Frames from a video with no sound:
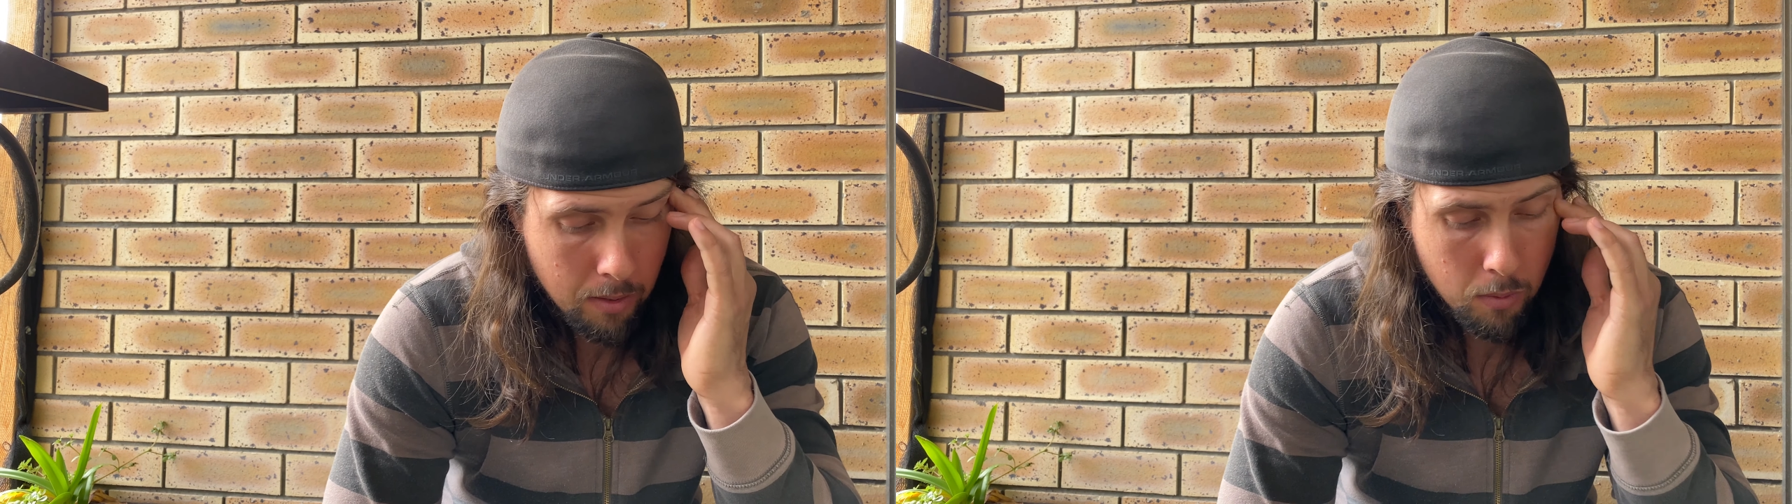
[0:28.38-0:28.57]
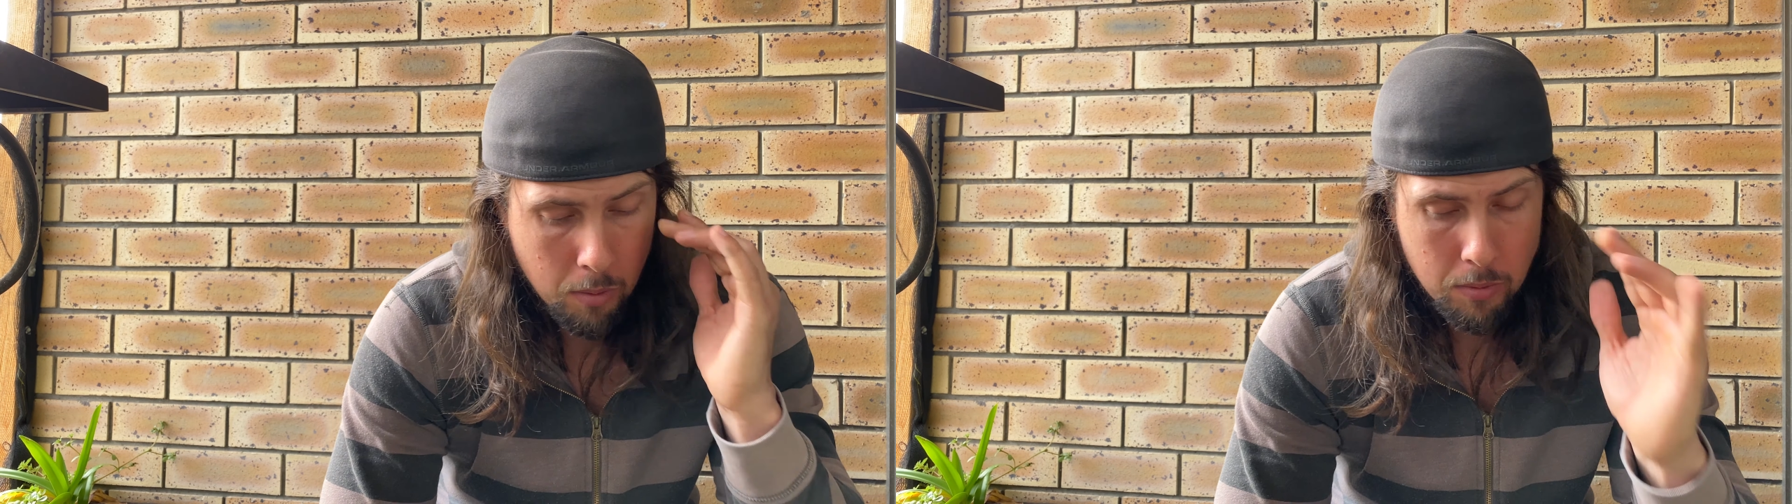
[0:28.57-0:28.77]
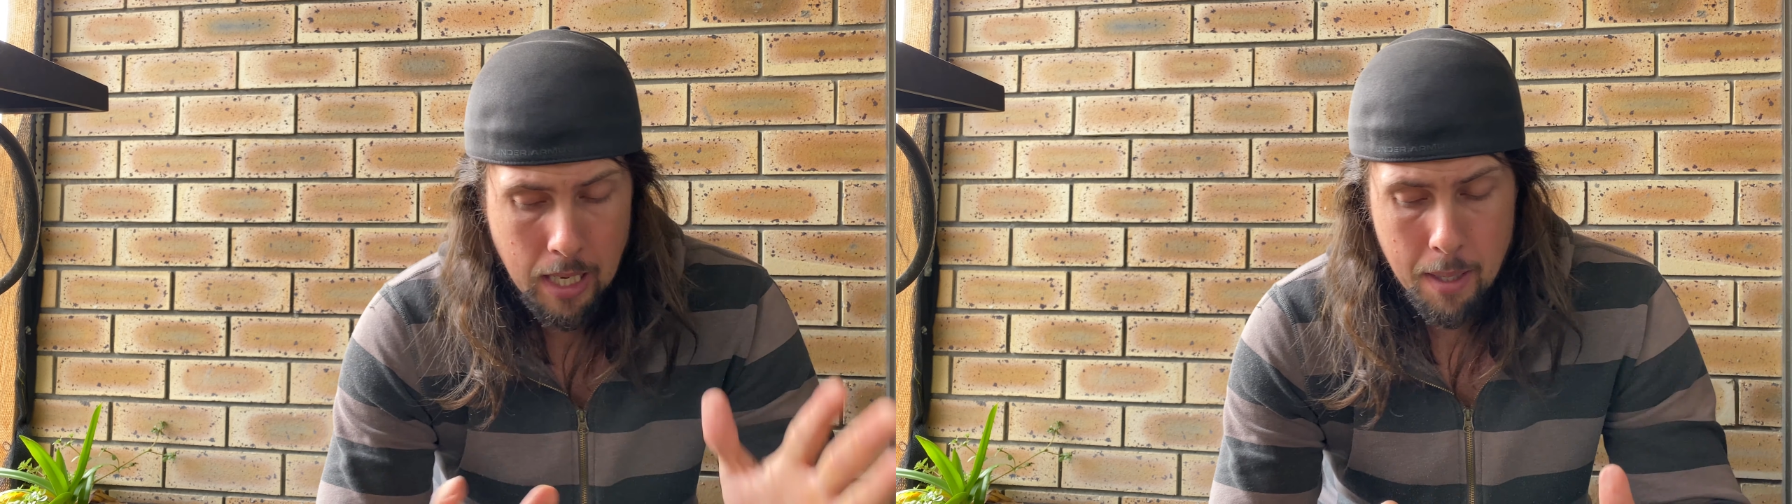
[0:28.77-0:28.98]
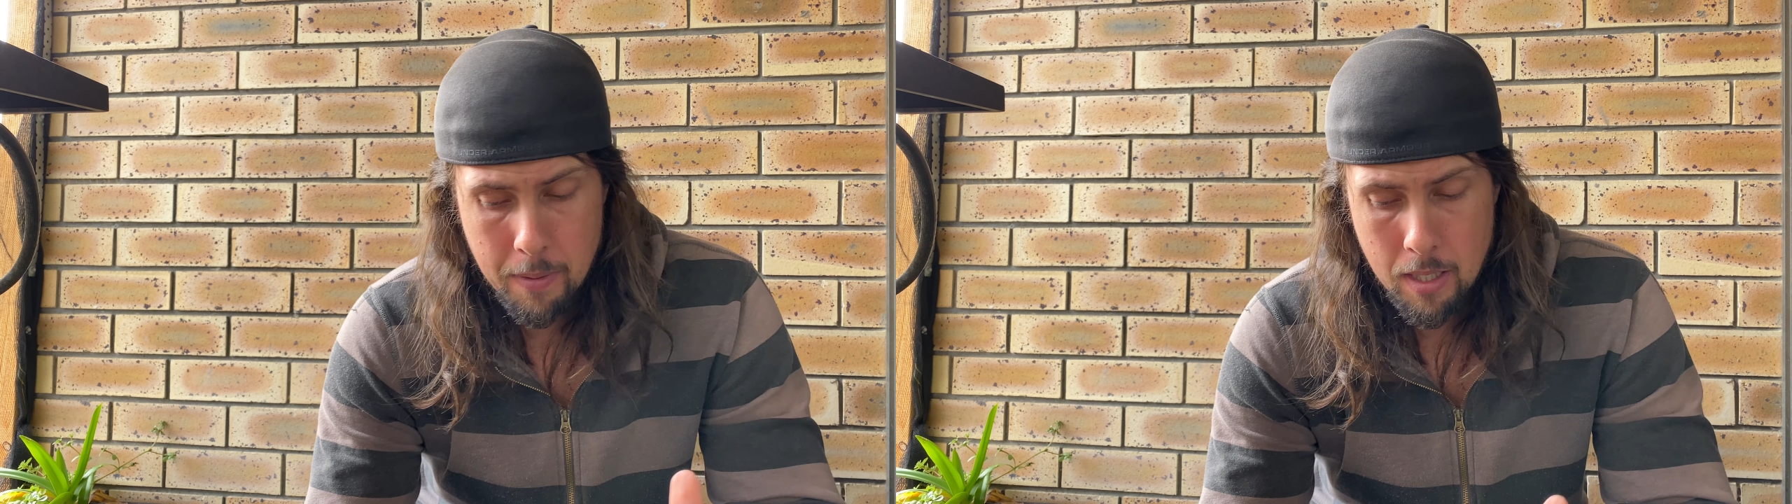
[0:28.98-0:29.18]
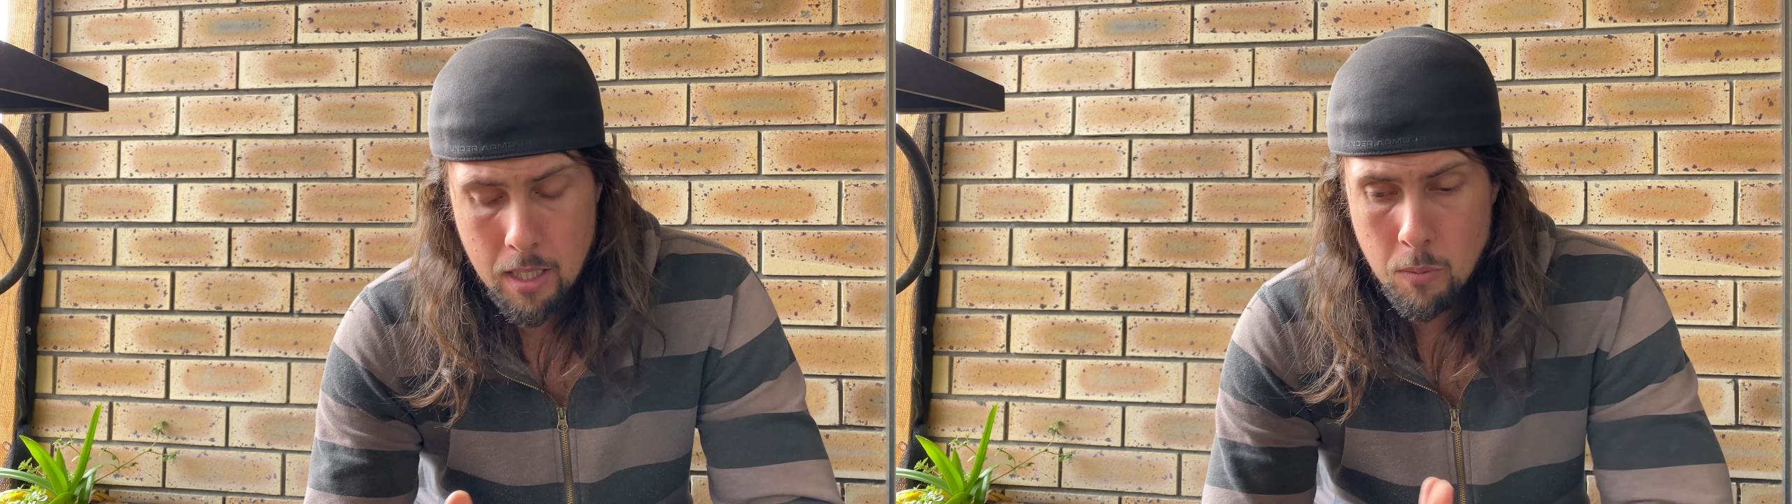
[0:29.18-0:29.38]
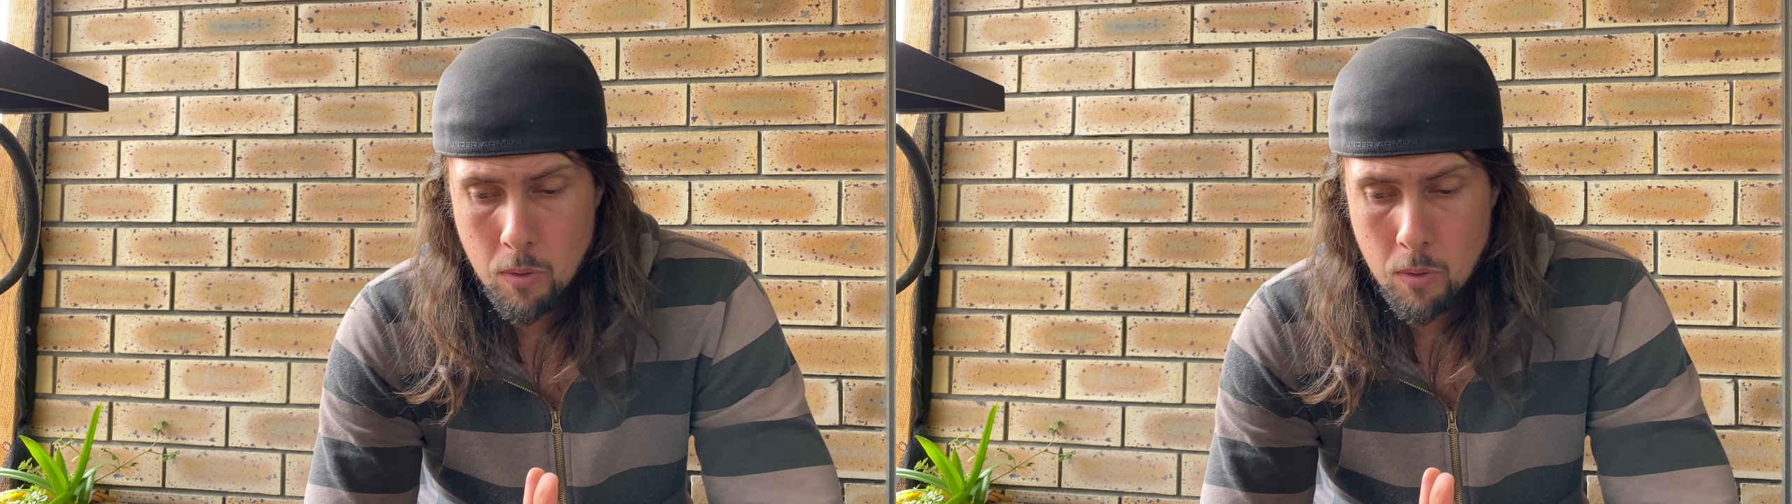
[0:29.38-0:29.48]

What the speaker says: what was happening